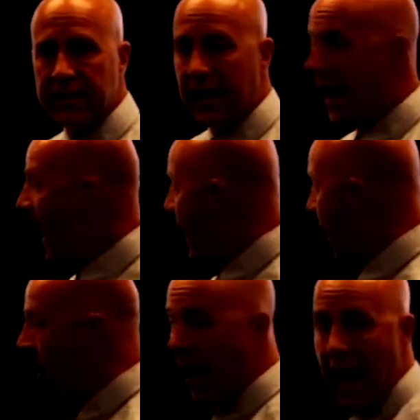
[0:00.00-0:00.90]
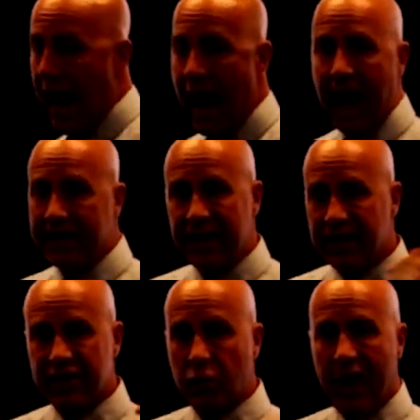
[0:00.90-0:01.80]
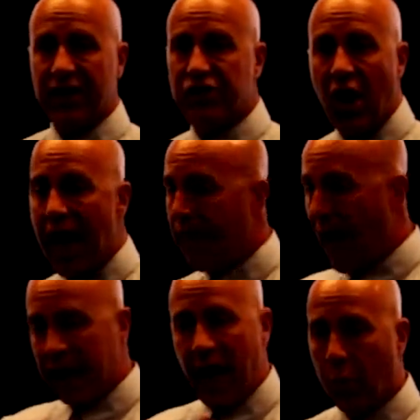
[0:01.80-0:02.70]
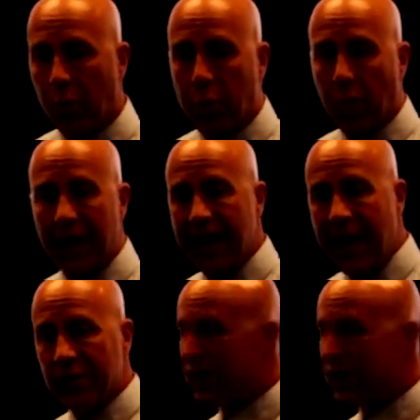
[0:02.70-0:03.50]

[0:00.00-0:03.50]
Hey, I did this great job. I got rewarded. It was